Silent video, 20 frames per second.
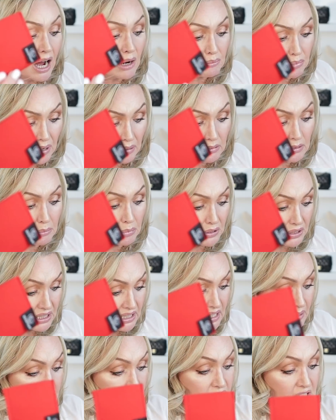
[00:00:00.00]
I'd probably put a
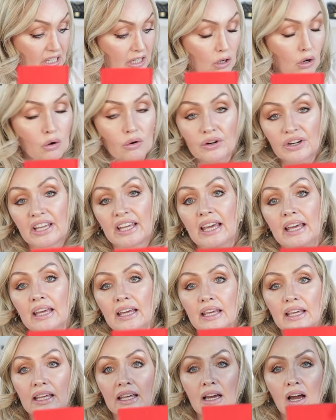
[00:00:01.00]
lipstick or a
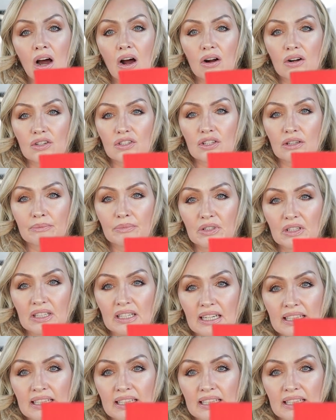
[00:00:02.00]
key or something